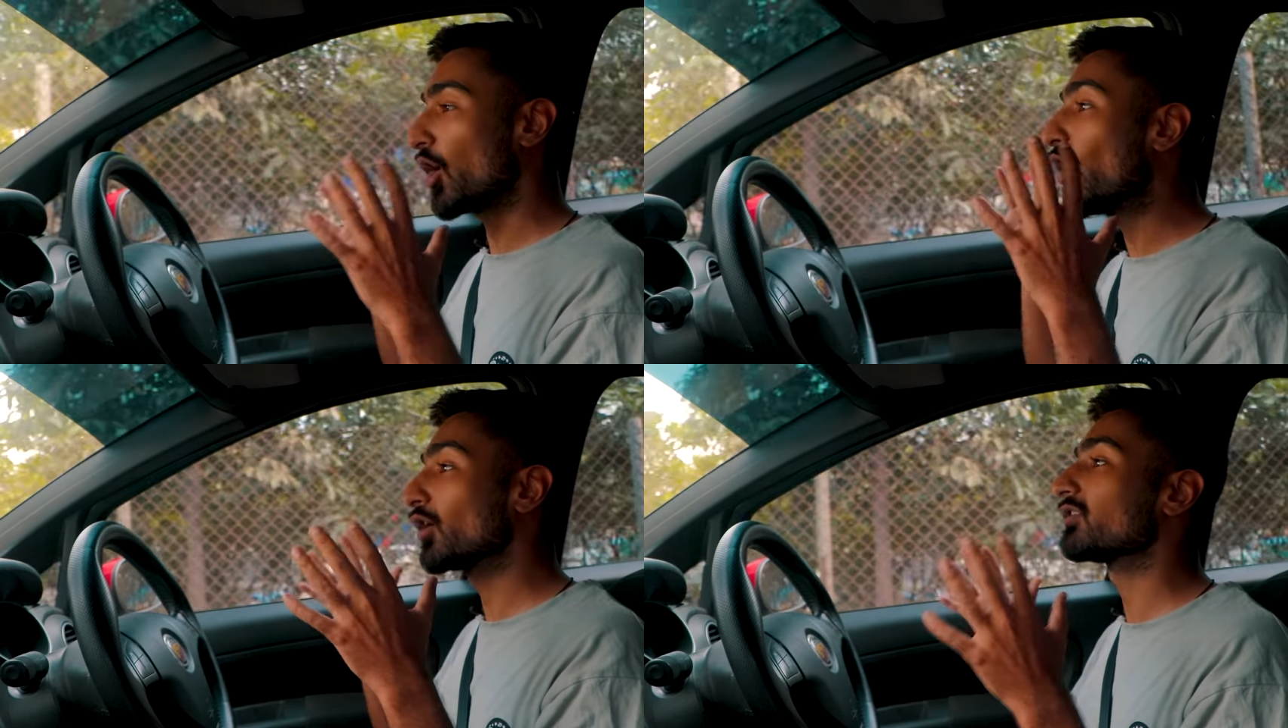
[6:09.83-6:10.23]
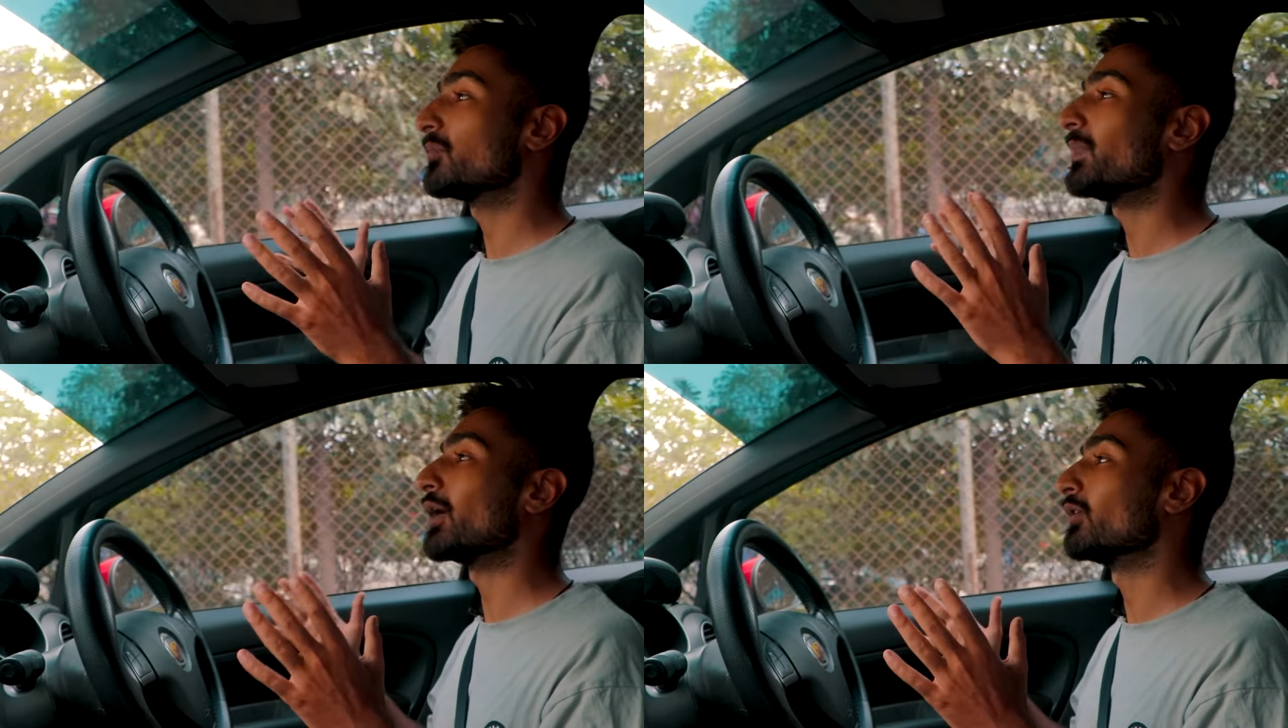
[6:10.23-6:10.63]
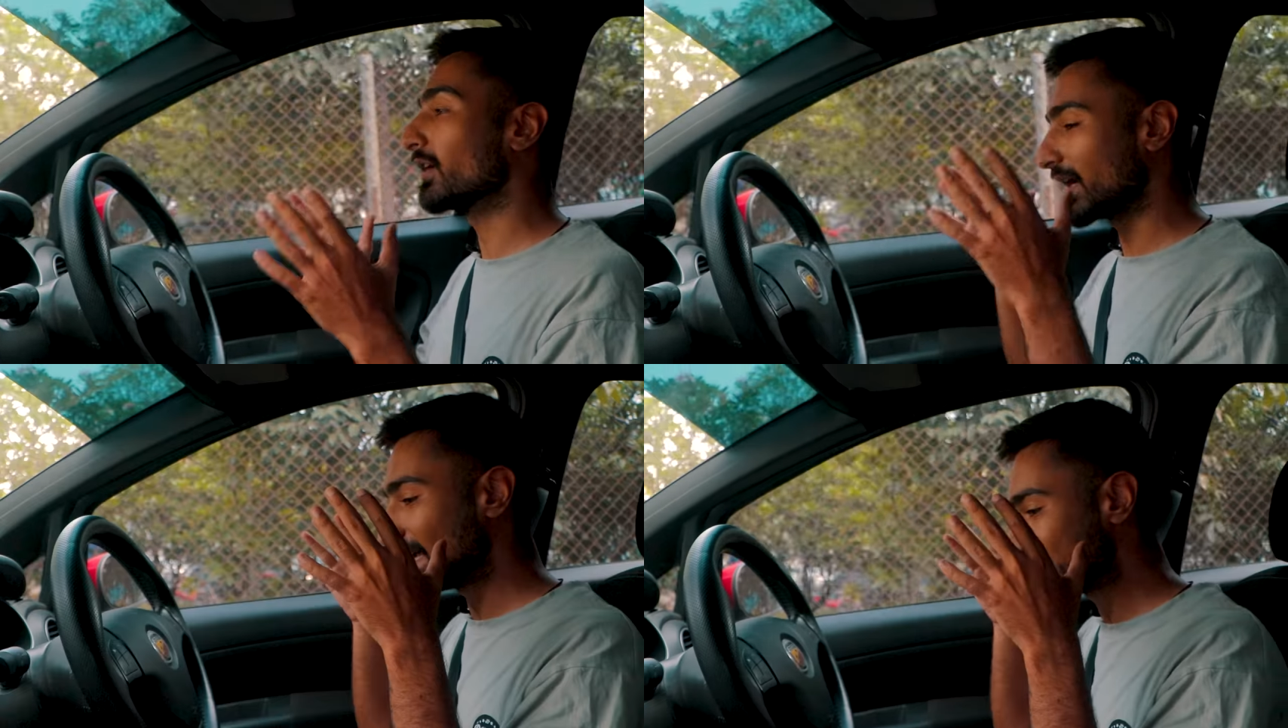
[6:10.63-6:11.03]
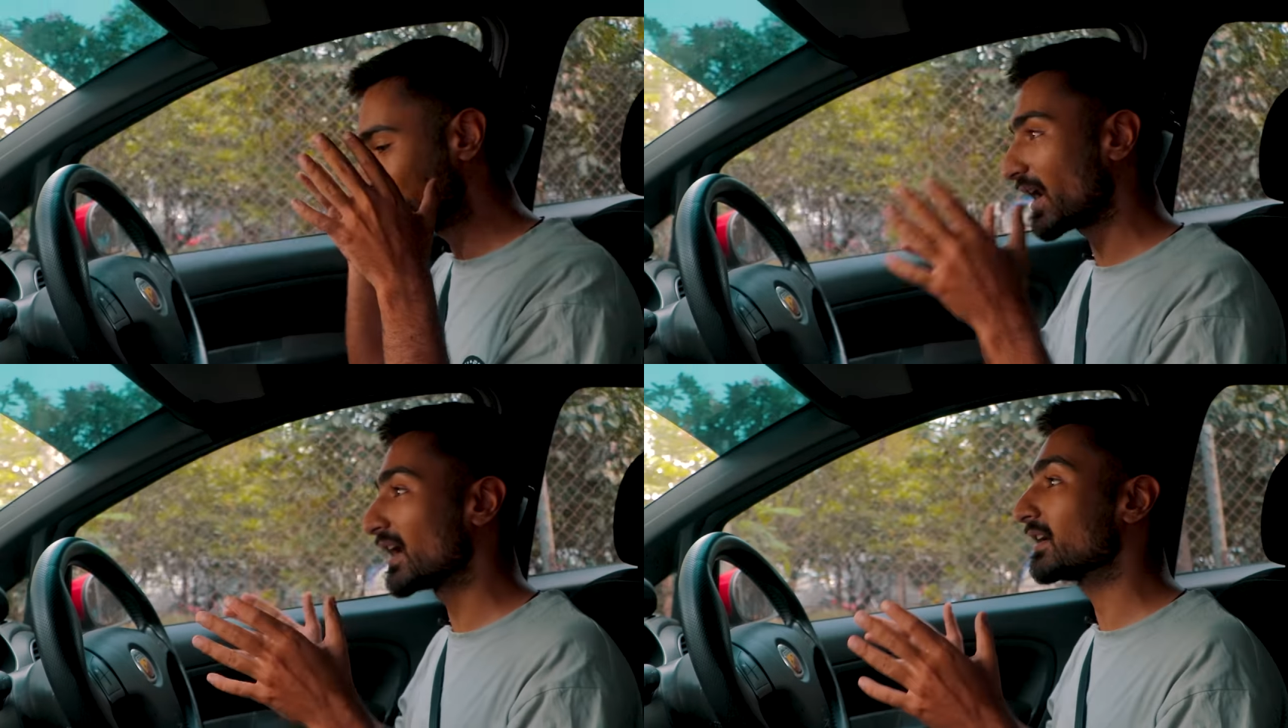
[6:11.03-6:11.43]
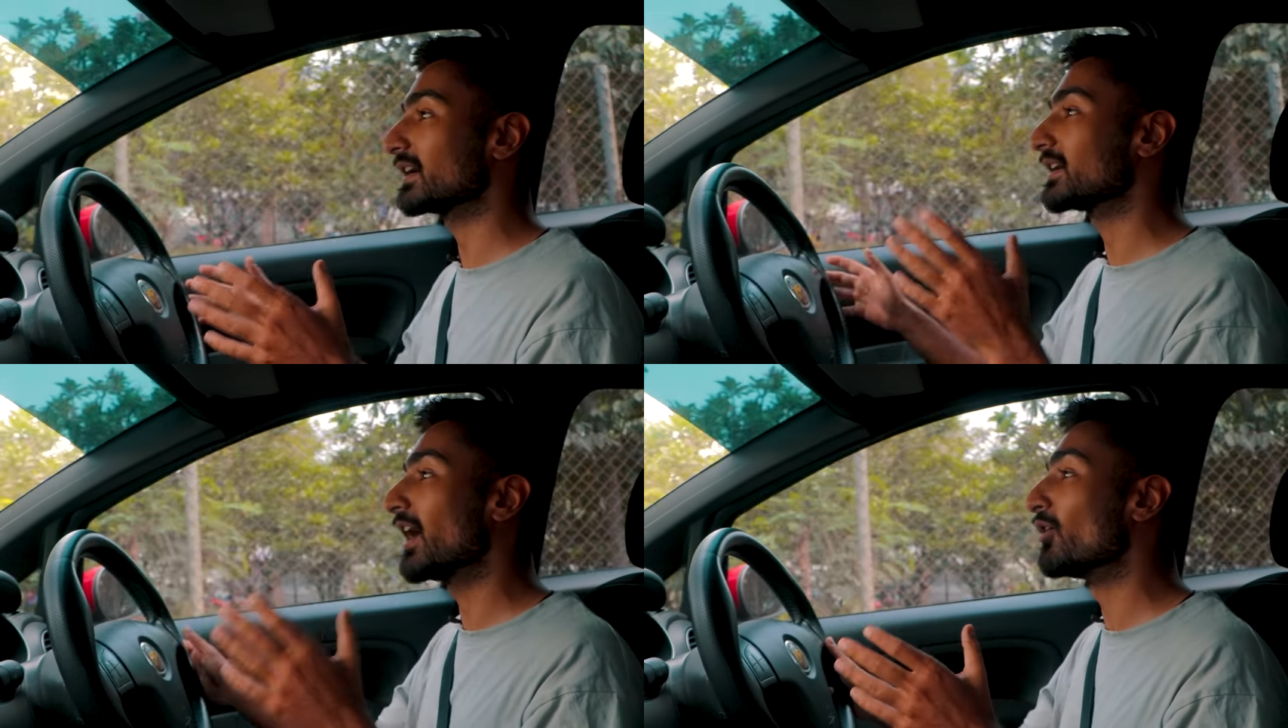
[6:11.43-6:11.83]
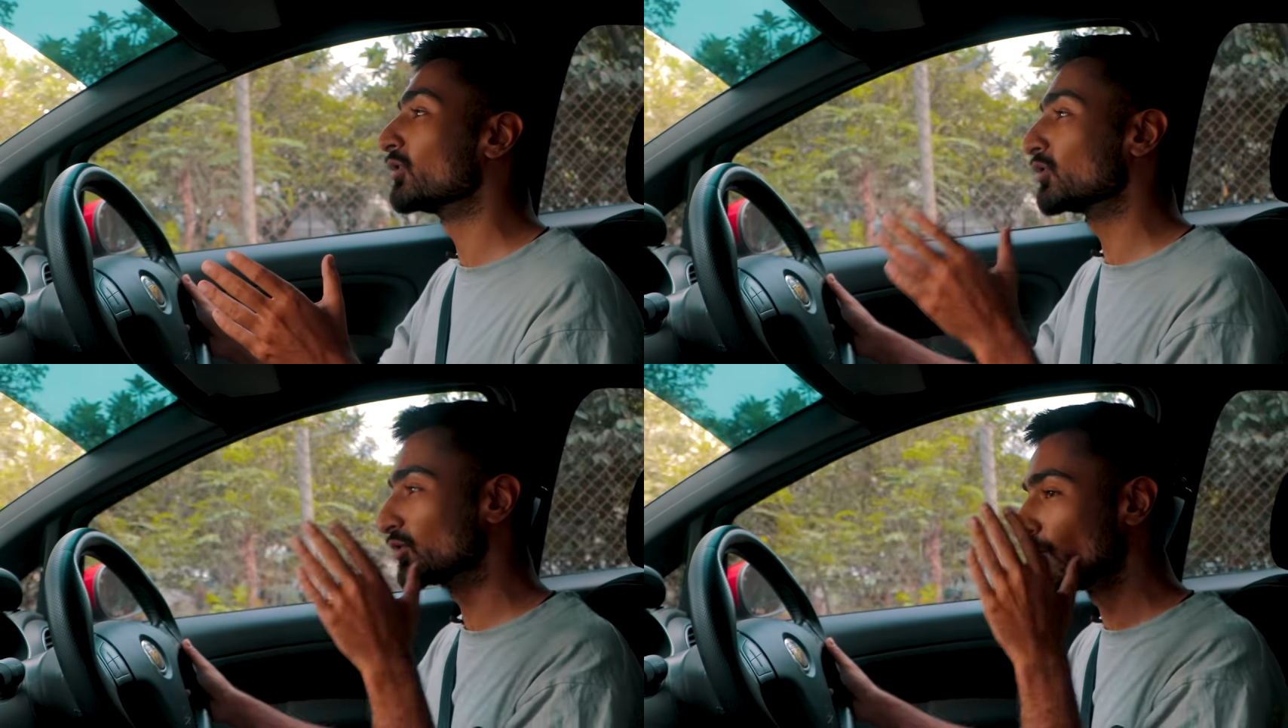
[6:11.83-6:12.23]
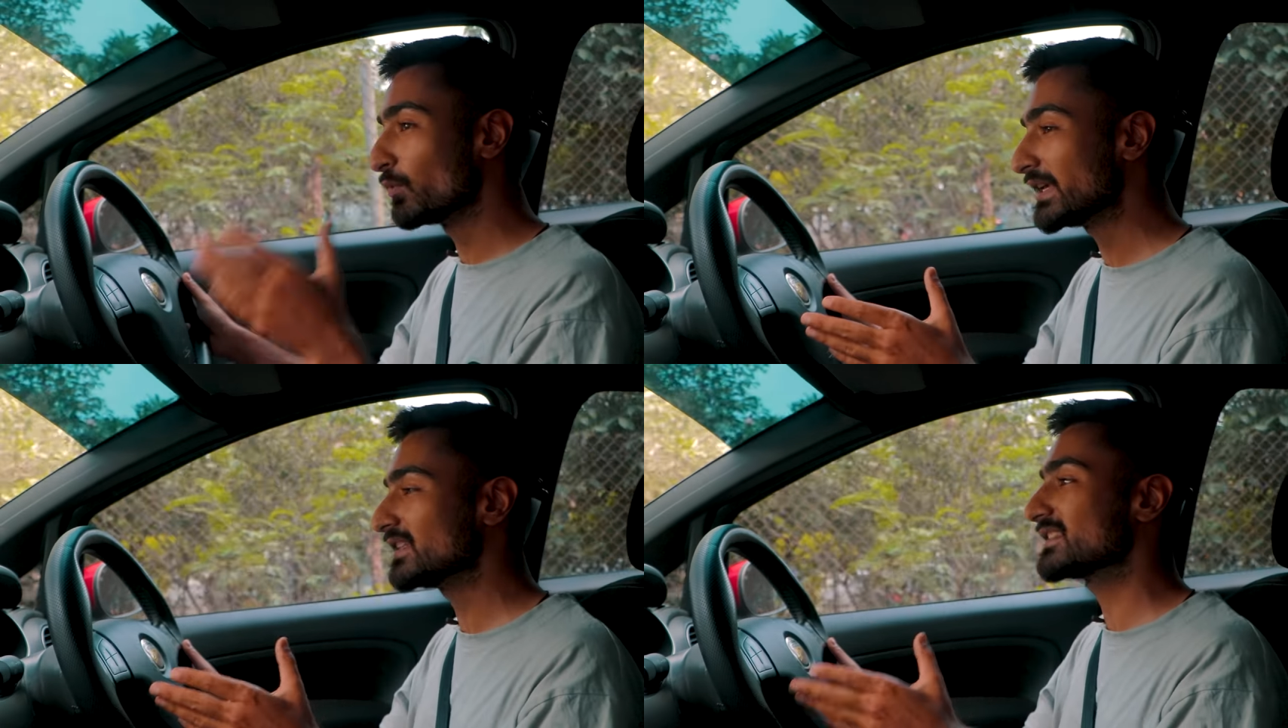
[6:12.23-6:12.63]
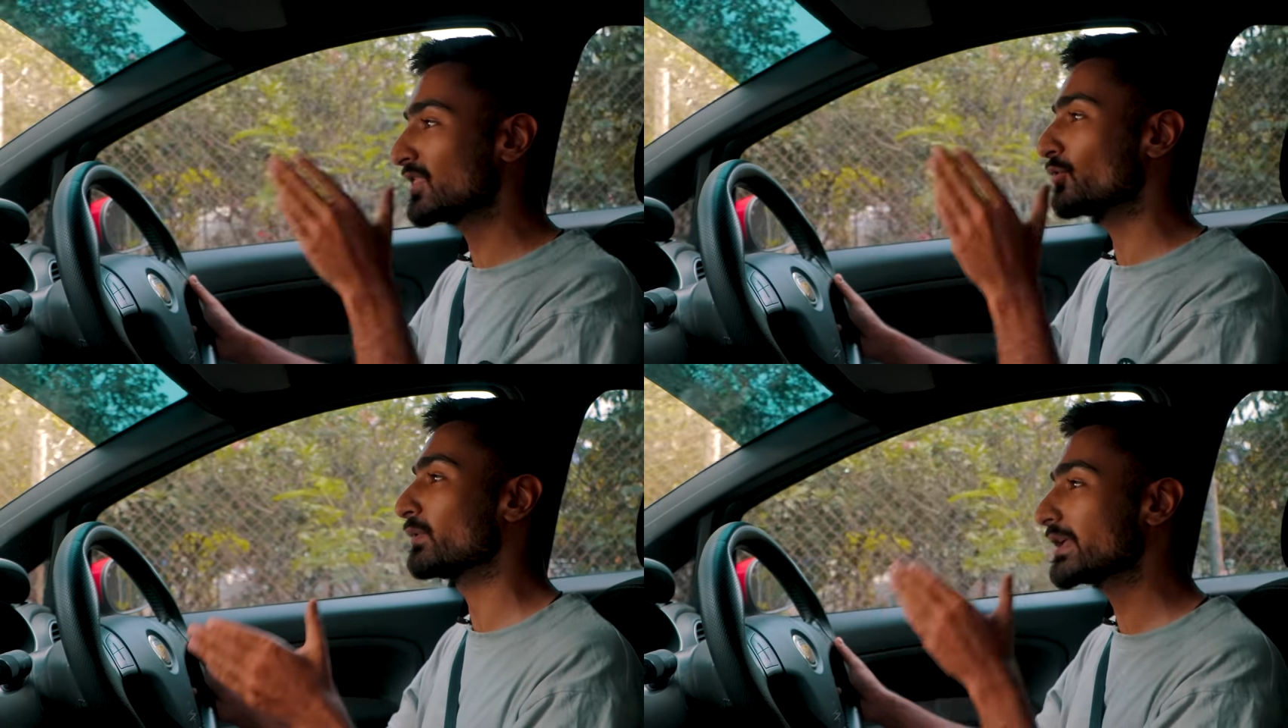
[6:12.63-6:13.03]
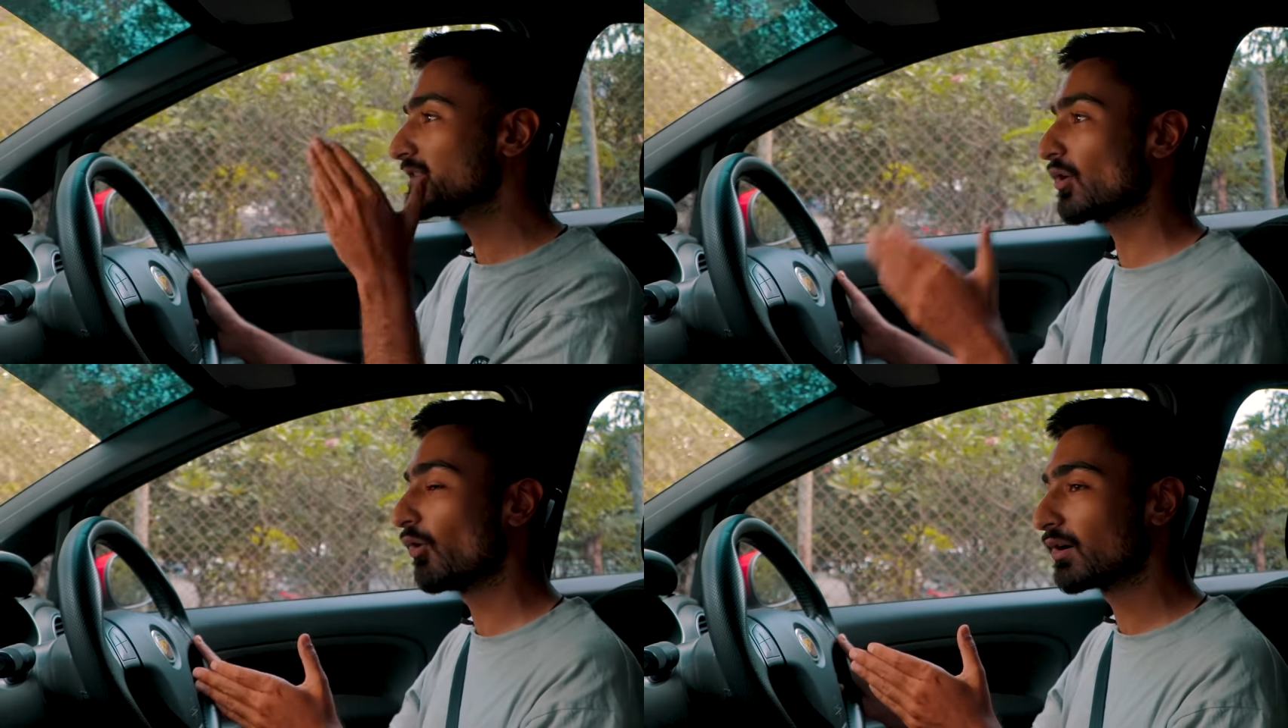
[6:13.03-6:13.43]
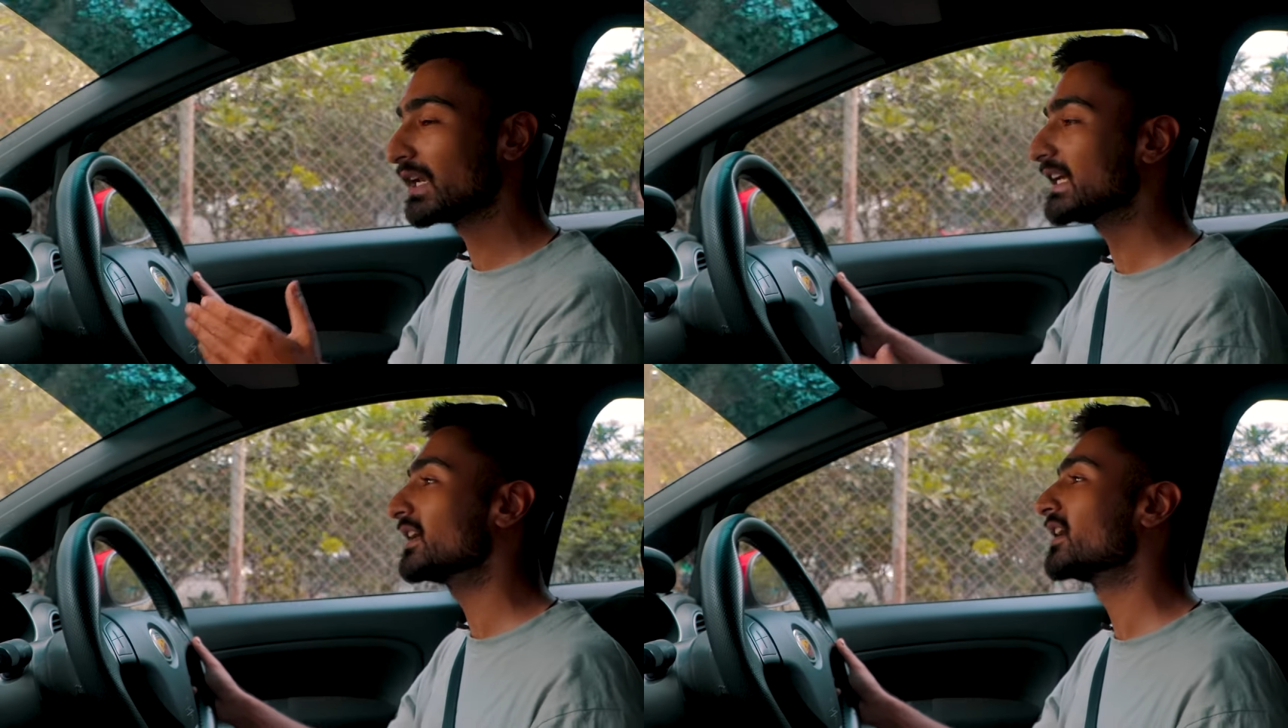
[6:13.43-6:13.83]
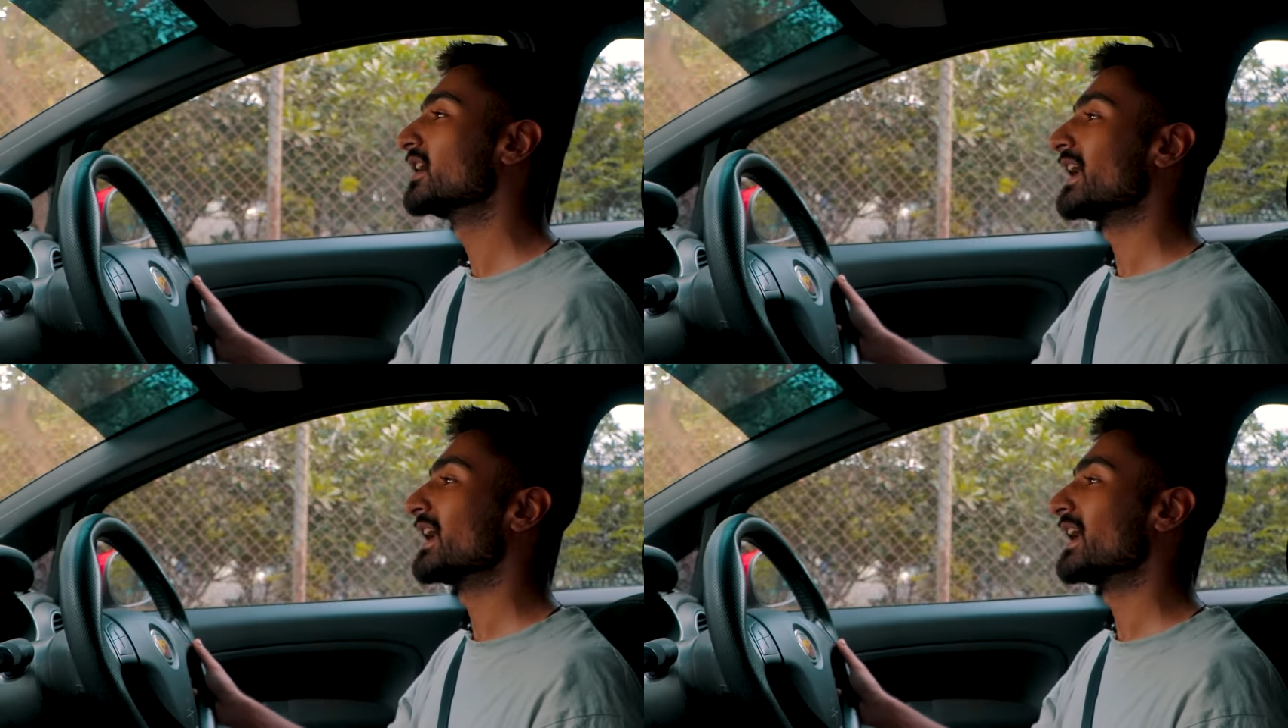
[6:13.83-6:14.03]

all of the power is planted down to the wheels and the wheels only,